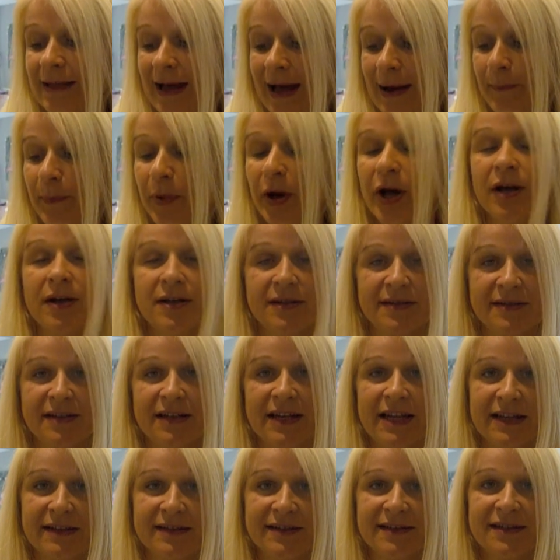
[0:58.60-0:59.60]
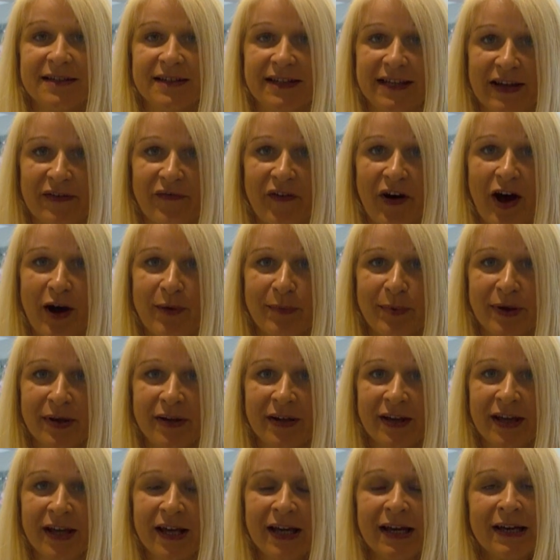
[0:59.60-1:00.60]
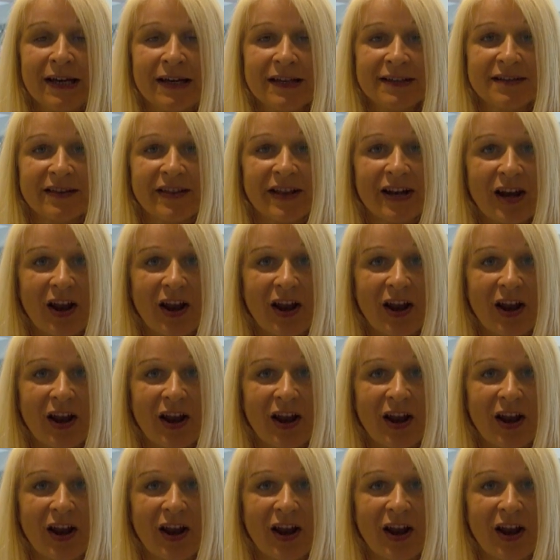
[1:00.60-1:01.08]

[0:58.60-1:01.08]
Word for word: that person is to give up. So the